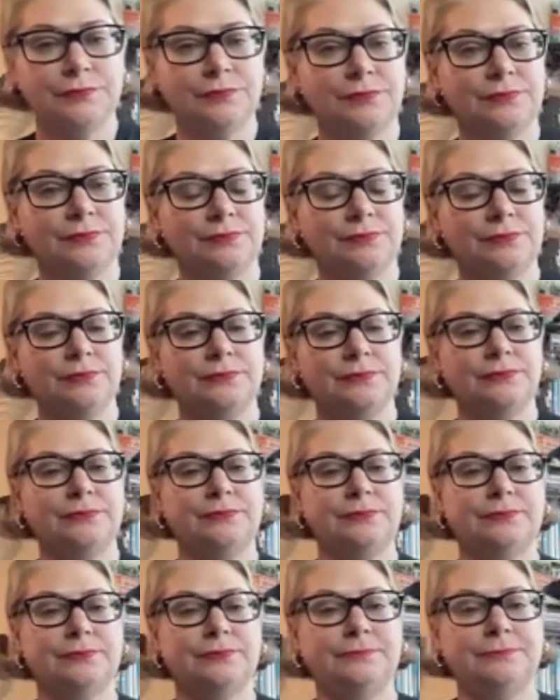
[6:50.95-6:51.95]

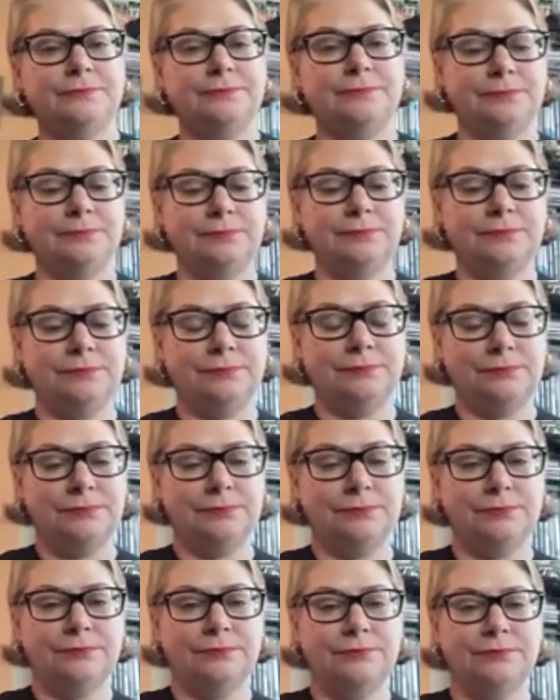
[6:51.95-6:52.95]

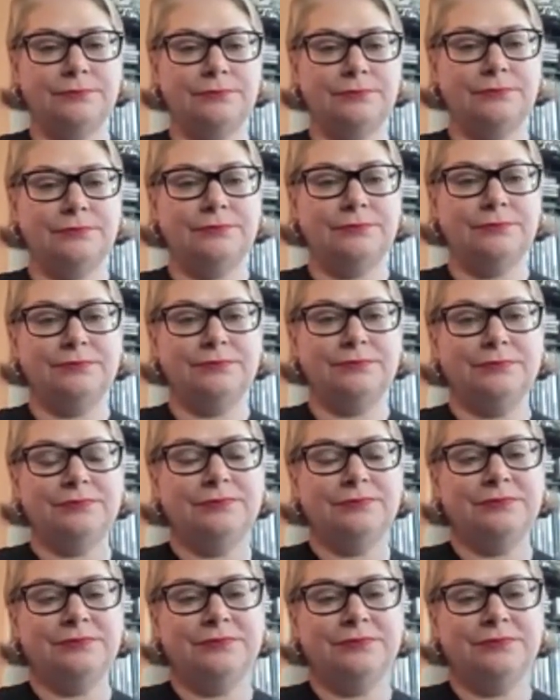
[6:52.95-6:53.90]
This person isn't speaking.